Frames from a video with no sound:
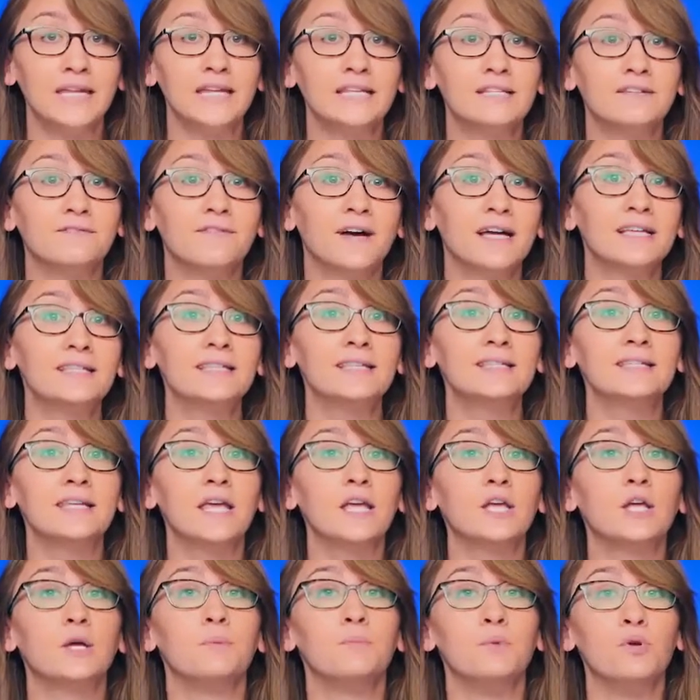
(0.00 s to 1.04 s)
meaning devices
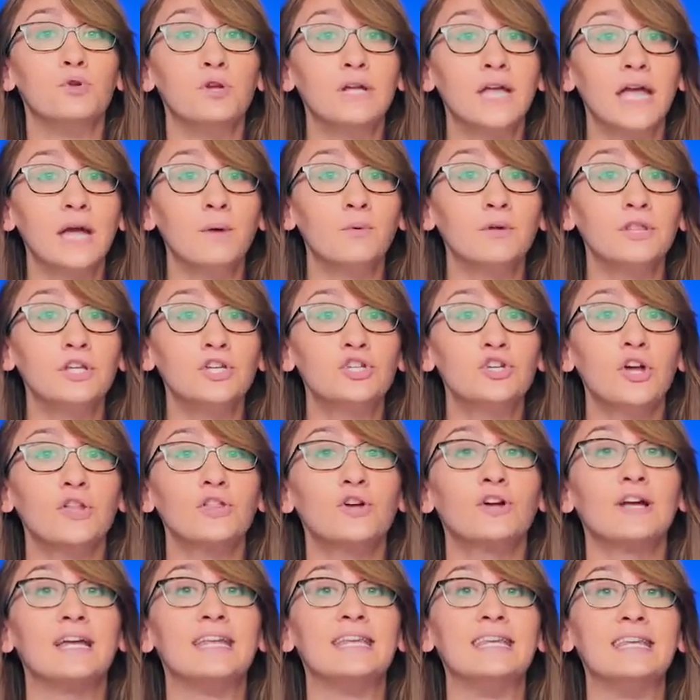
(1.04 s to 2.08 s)
can communicate with each
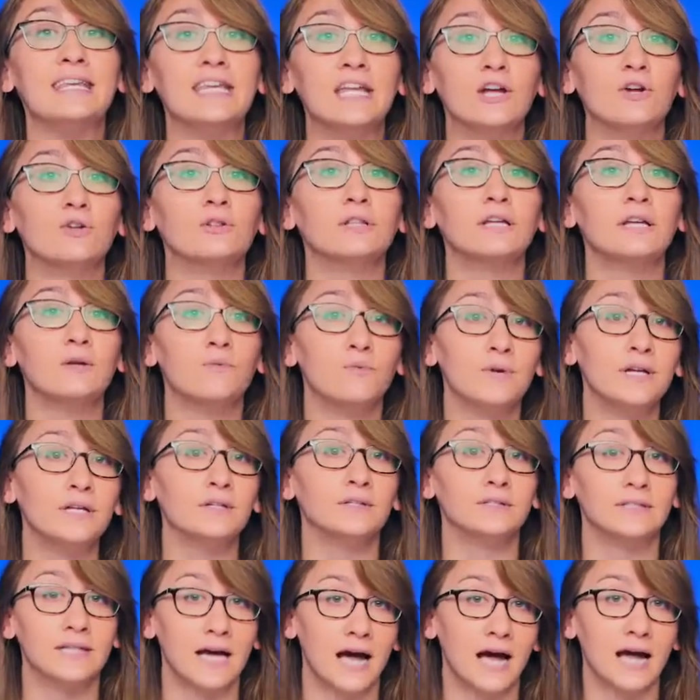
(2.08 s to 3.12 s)
other in nearly
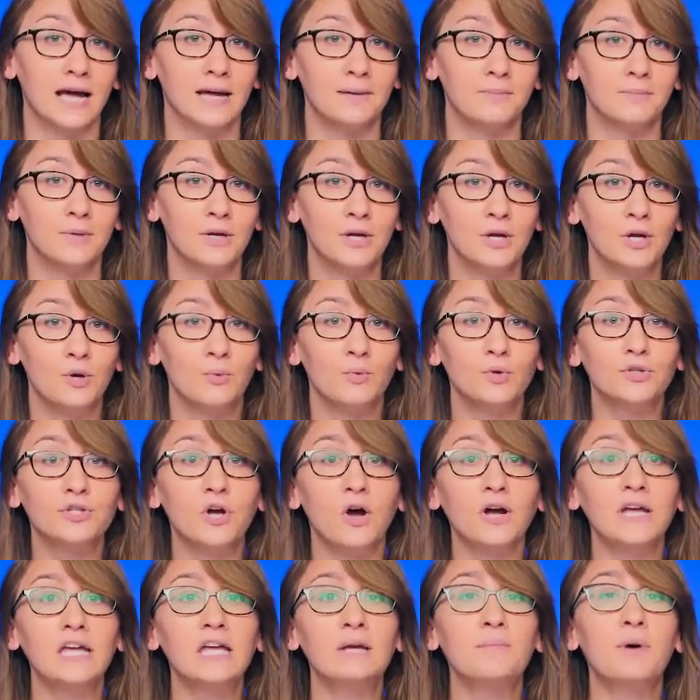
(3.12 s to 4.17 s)
real time. We're
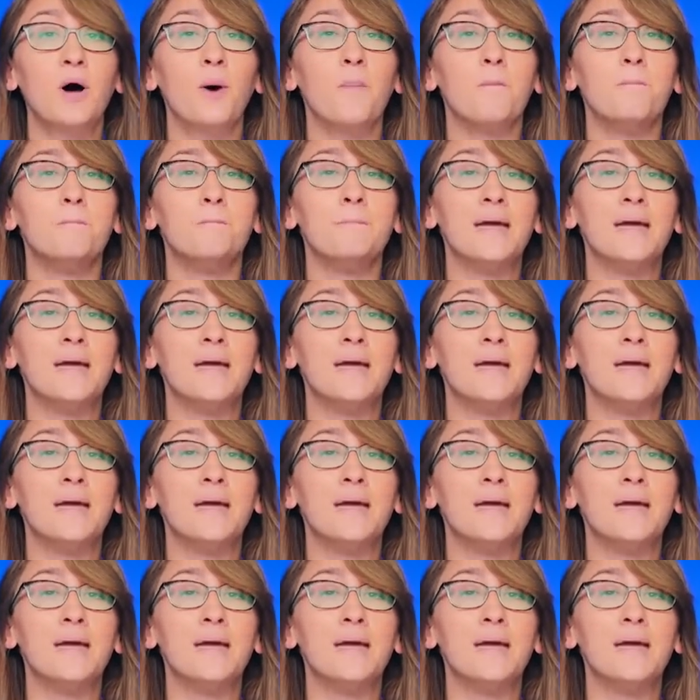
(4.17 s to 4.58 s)
talking about